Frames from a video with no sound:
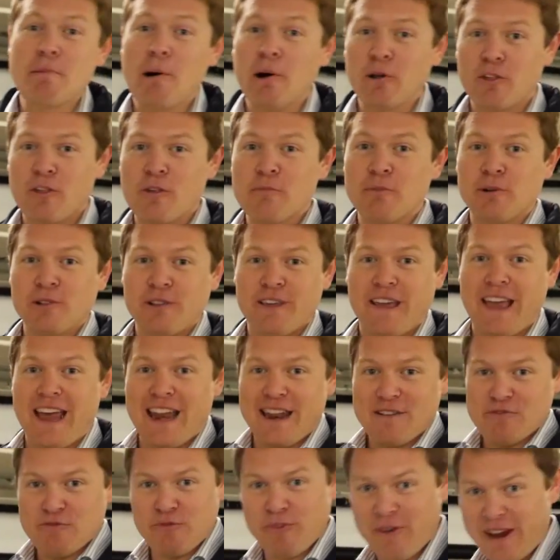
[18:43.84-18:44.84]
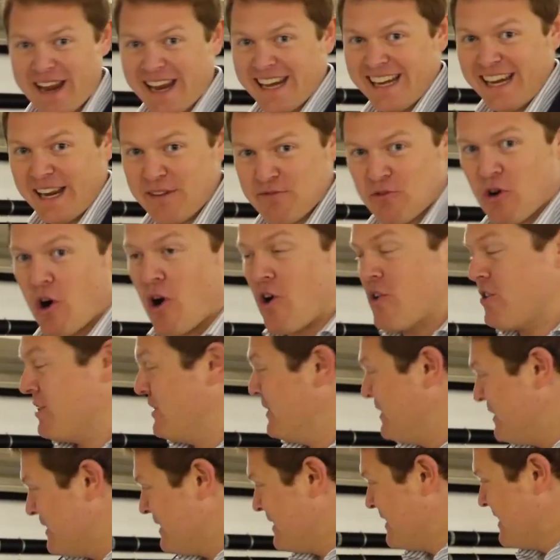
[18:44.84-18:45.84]
It's possible to get it really wrong,
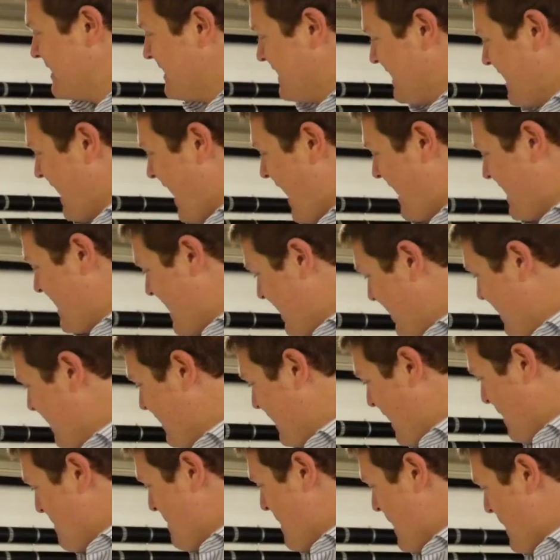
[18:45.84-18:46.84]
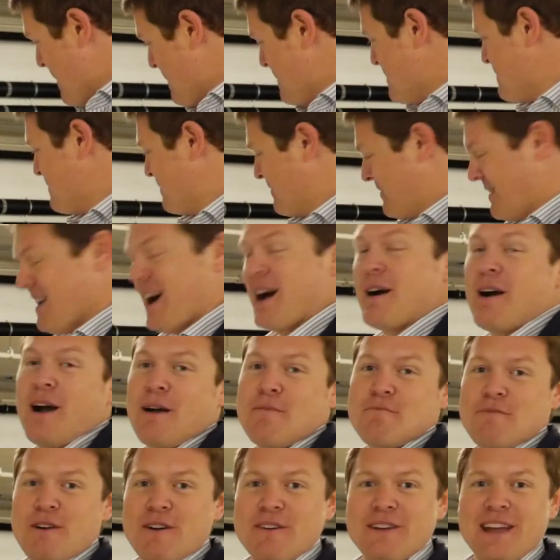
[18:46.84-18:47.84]
and this has come out,
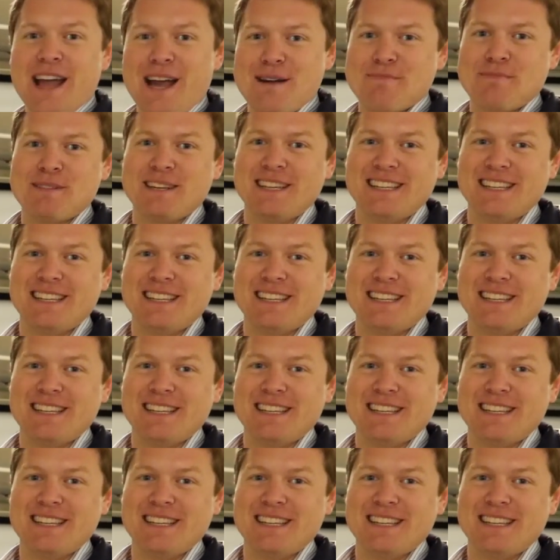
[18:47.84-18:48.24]
I'm very happy.